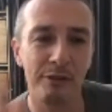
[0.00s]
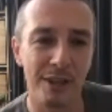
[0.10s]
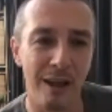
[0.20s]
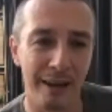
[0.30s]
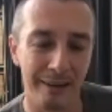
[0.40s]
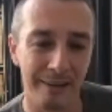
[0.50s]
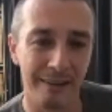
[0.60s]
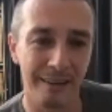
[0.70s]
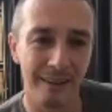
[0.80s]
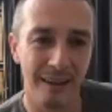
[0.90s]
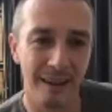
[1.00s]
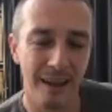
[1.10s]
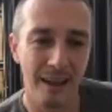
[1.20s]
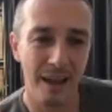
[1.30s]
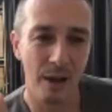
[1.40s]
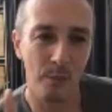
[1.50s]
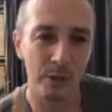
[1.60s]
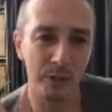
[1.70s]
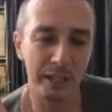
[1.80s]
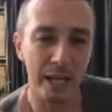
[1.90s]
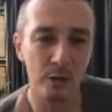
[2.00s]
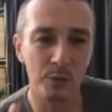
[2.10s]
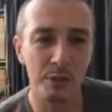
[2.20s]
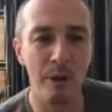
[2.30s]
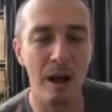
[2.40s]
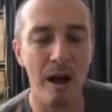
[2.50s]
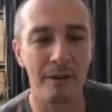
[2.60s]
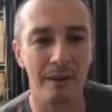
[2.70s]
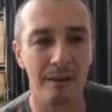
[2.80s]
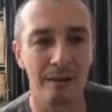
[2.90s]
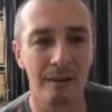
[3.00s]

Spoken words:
side and when you engage with a partner